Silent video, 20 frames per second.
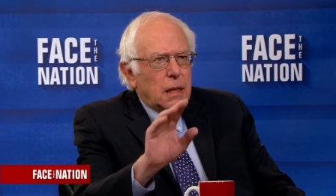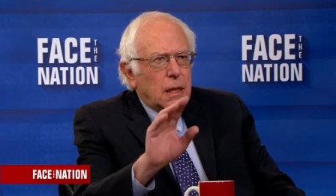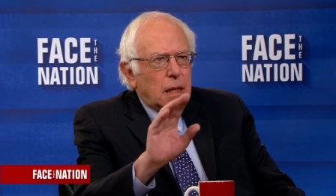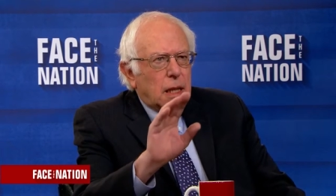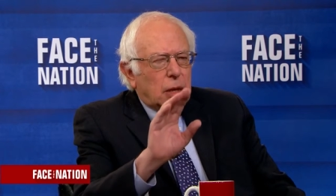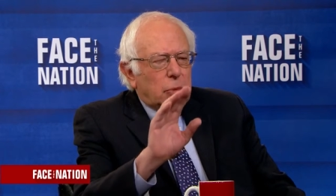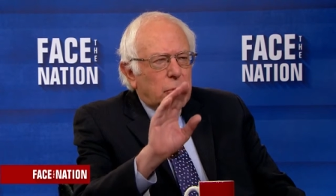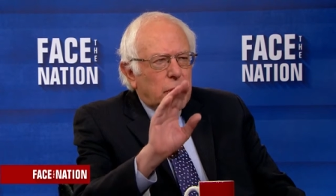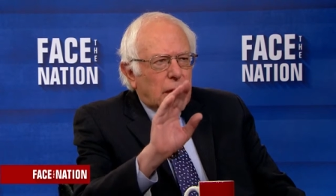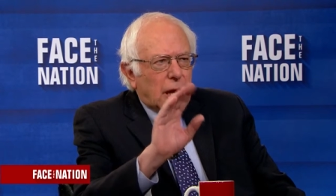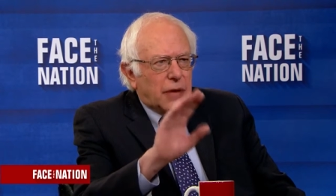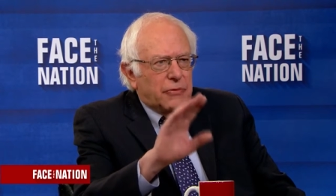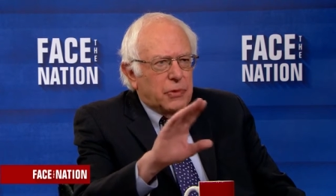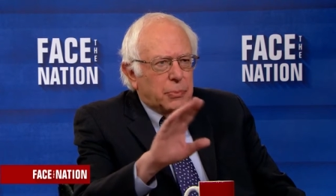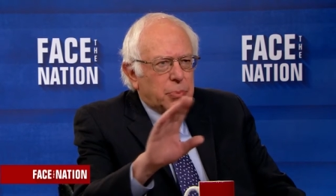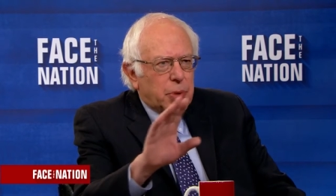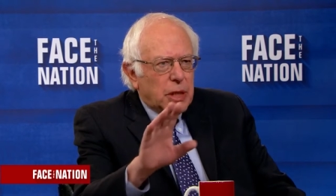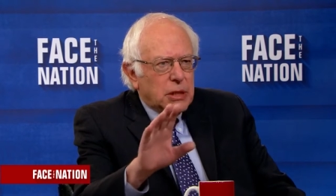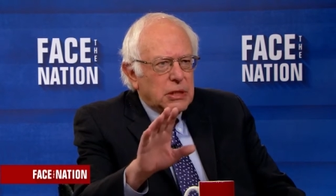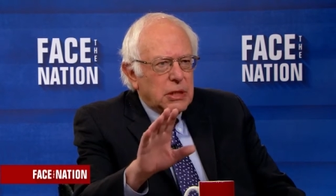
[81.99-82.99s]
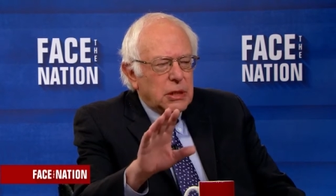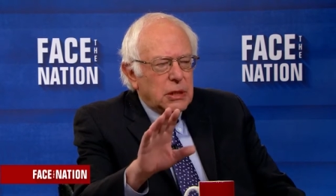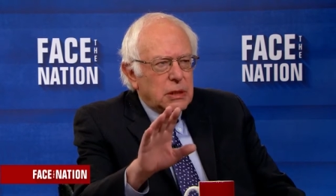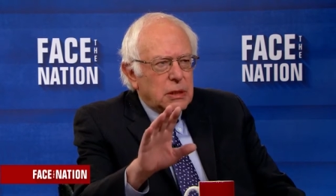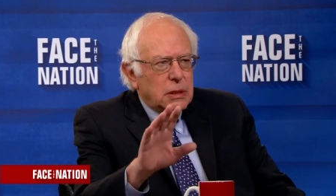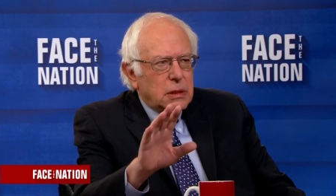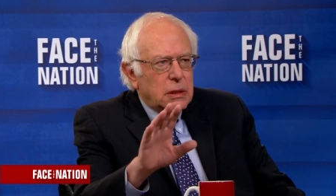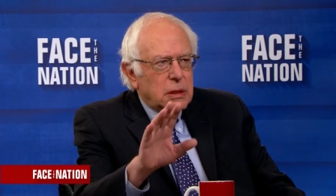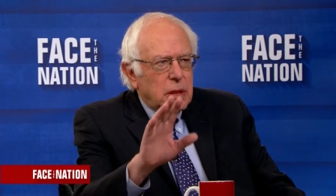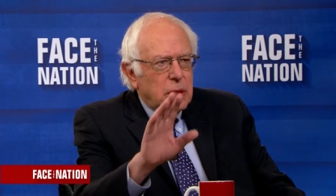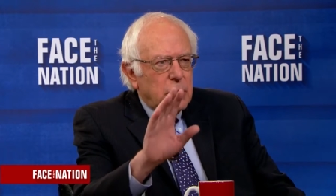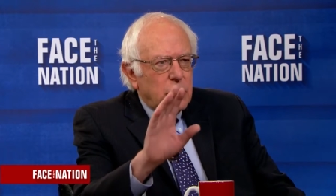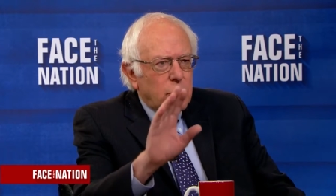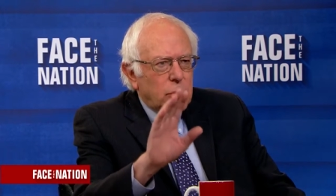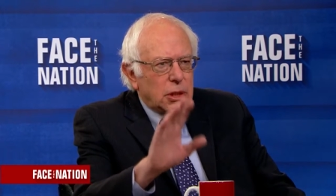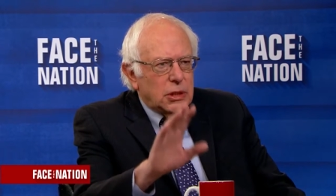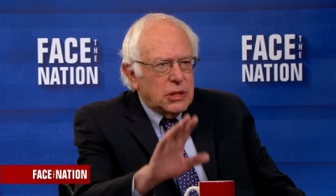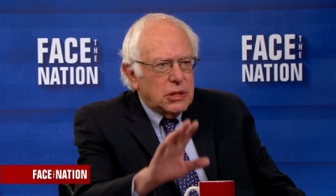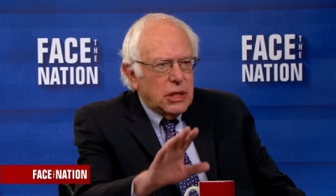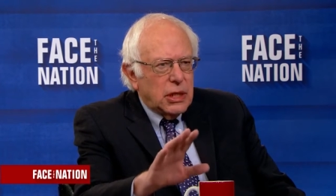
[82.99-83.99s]
that we have a president, a
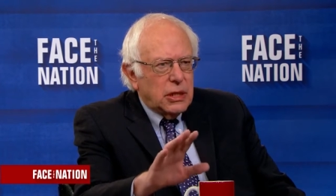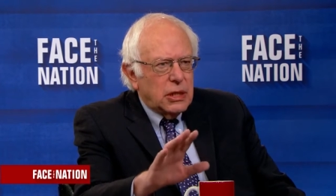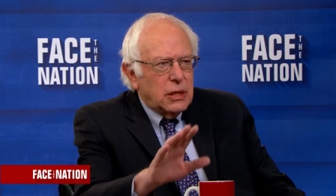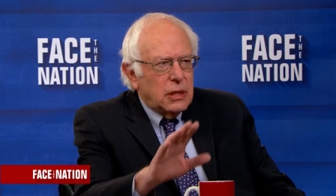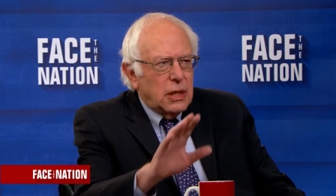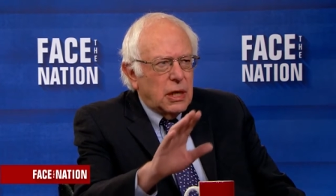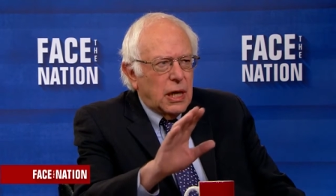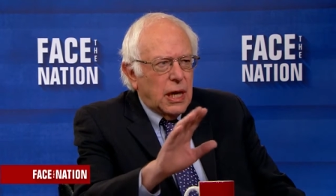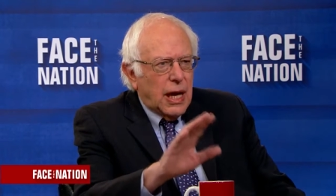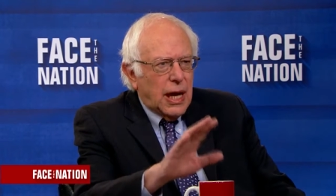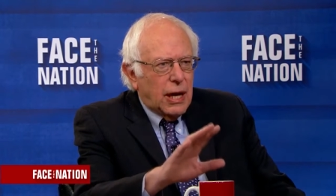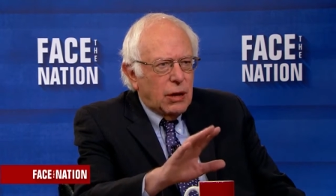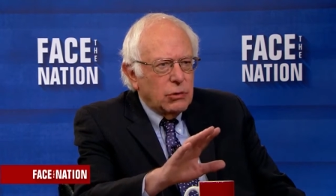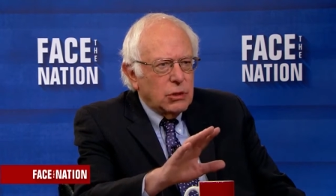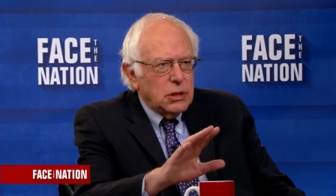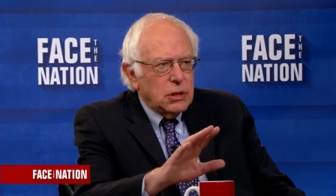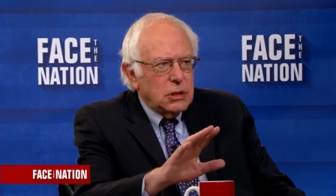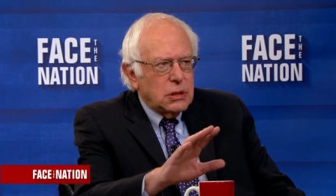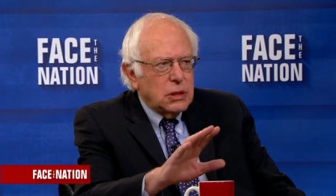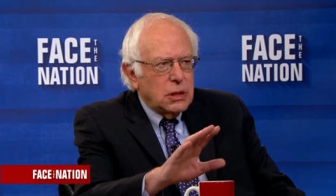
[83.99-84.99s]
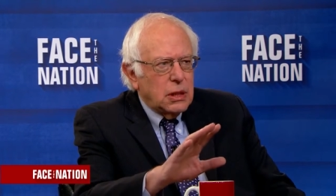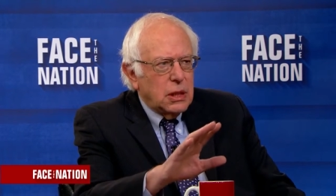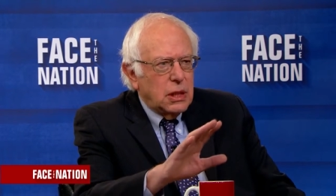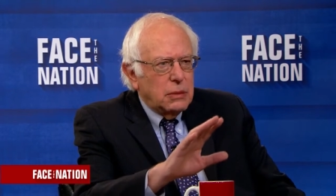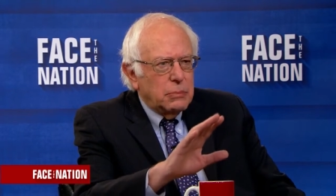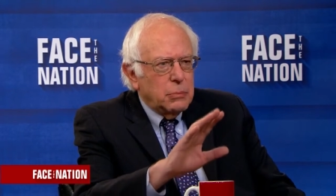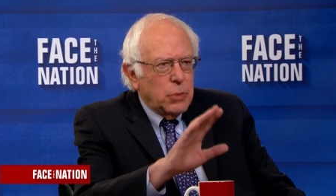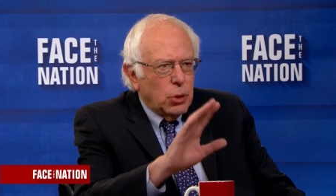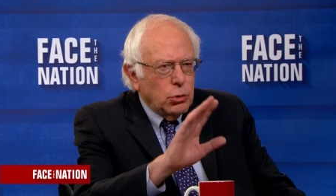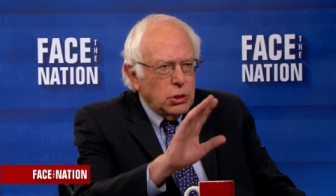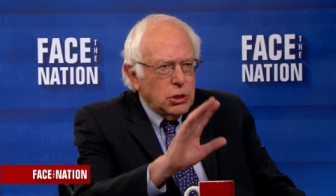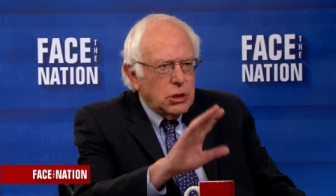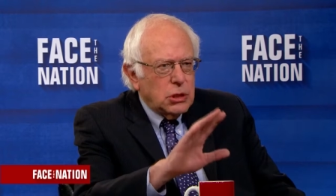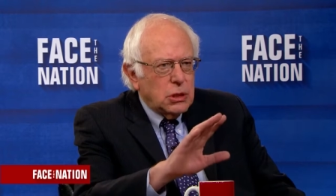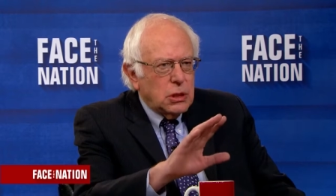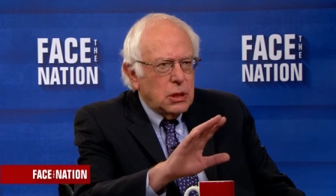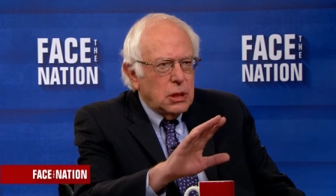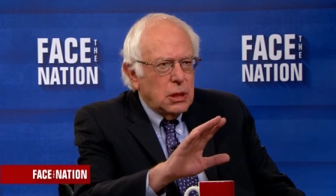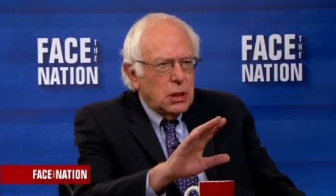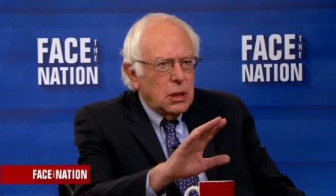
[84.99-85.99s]
U.S. Senate, a House, and
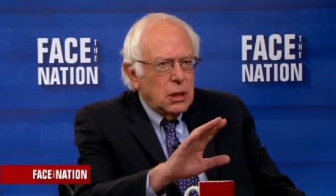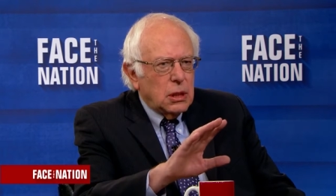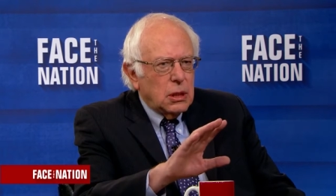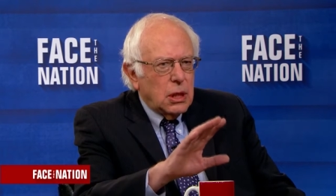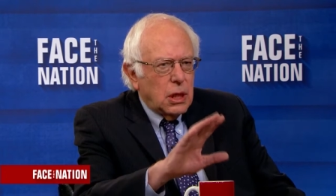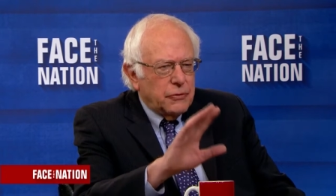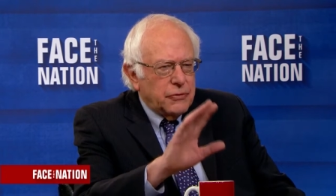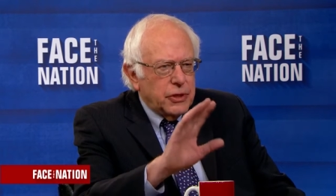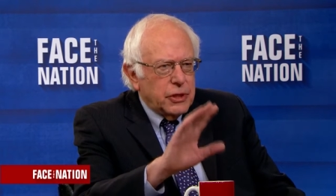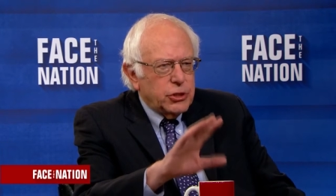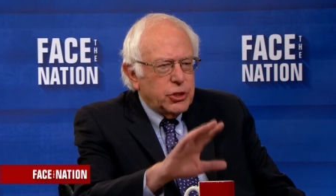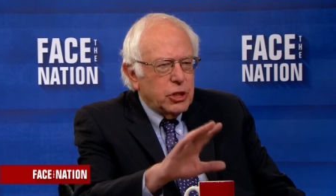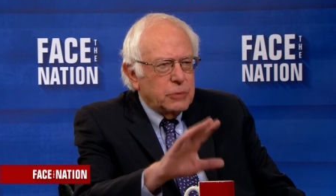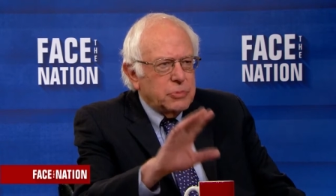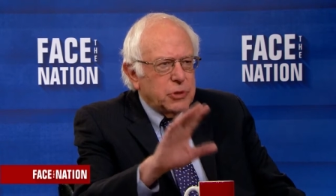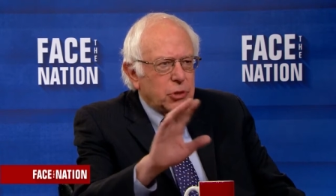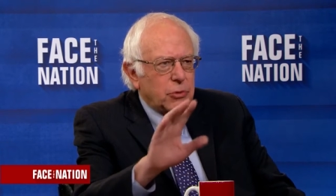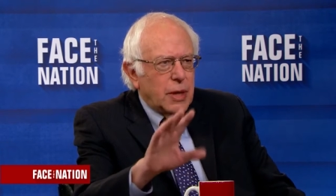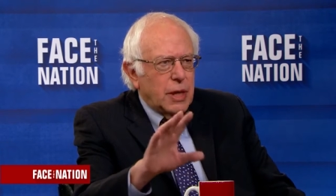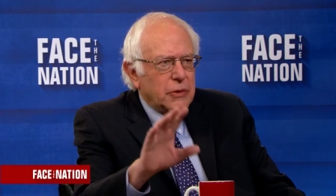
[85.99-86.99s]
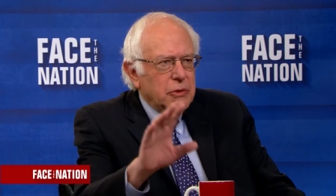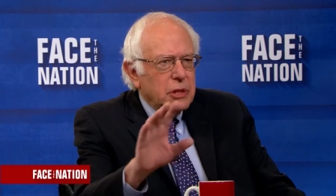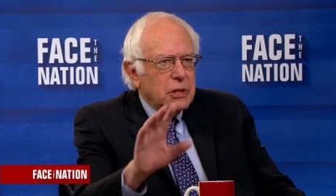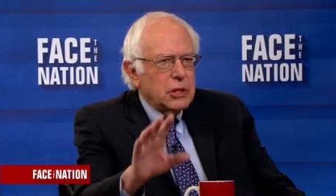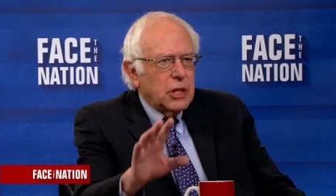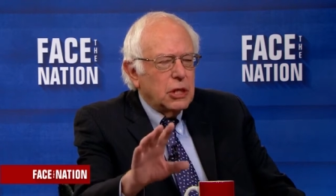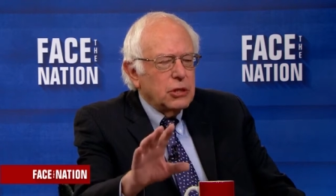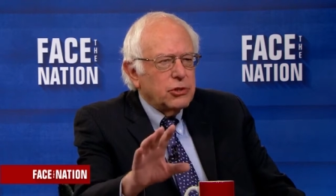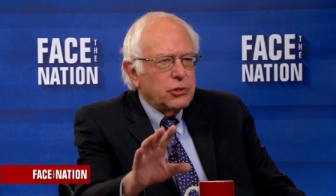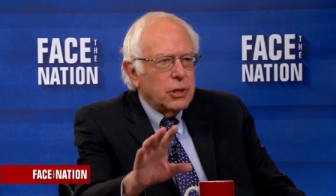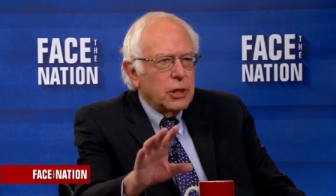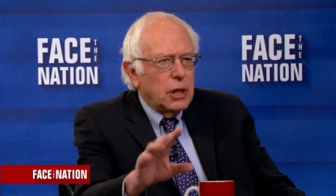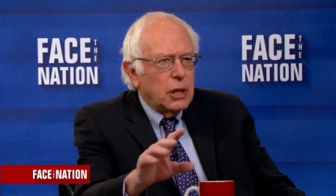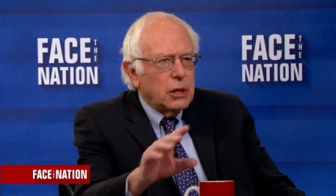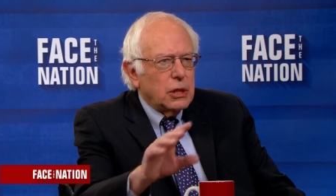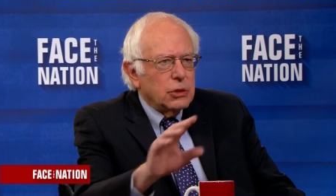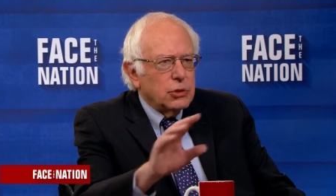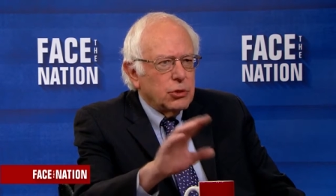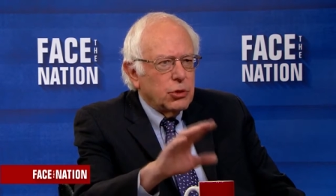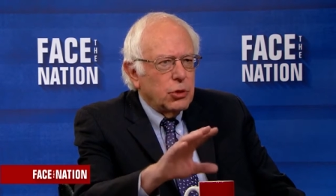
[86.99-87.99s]
most governorships around this country are
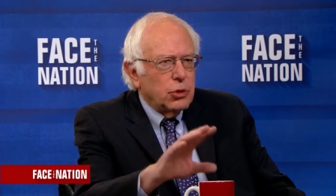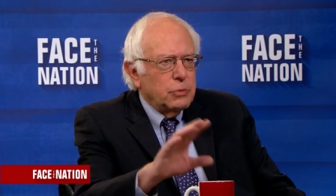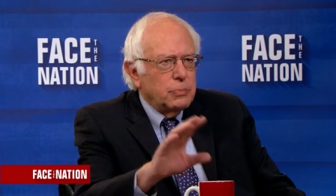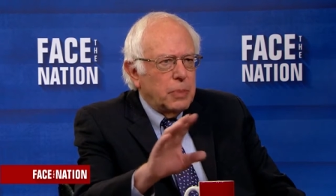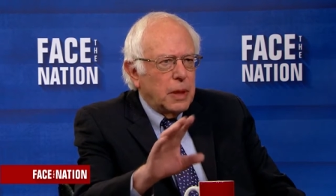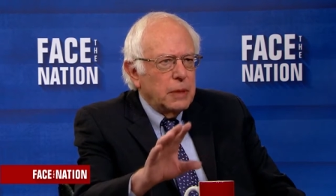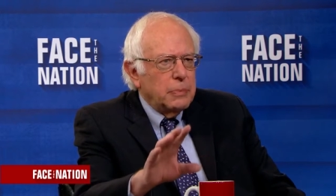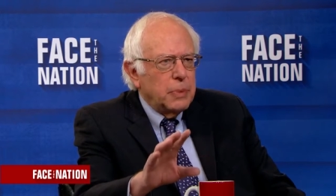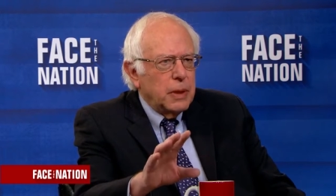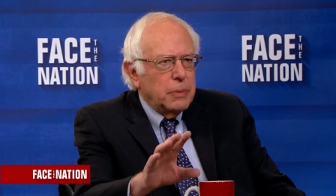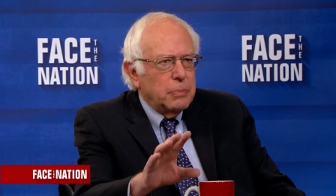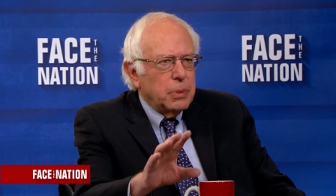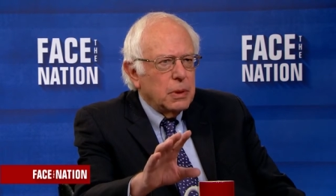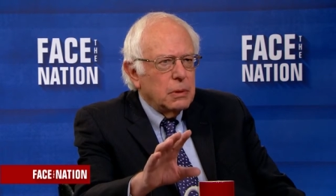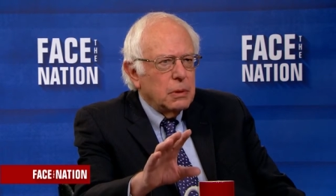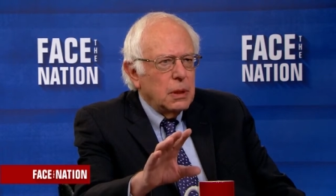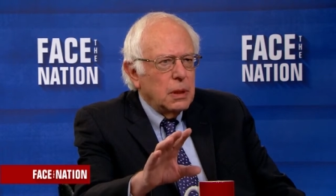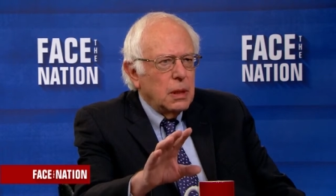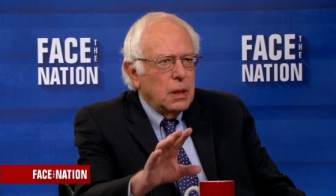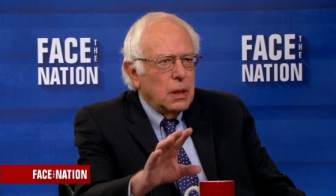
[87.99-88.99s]
controlled by people